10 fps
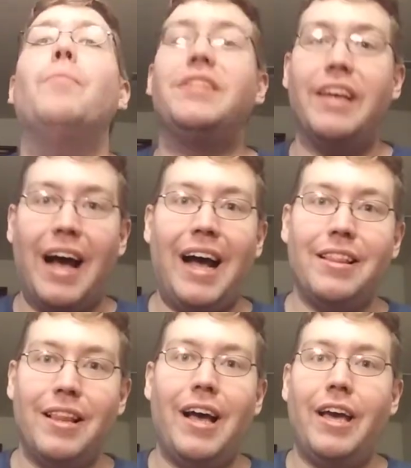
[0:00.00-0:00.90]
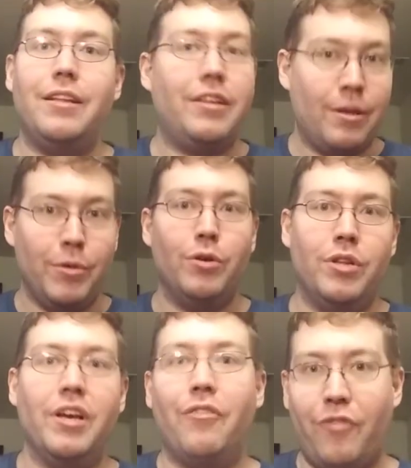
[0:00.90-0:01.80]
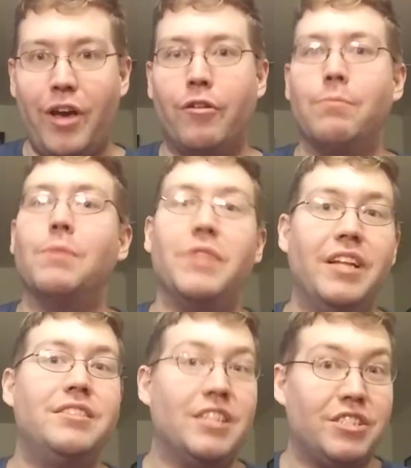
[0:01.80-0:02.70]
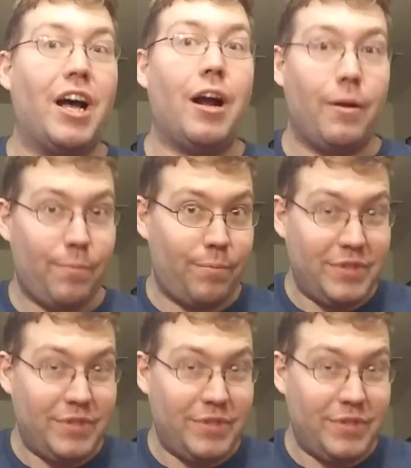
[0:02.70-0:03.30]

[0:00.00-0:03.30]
But the online community of Fire Emblem needs to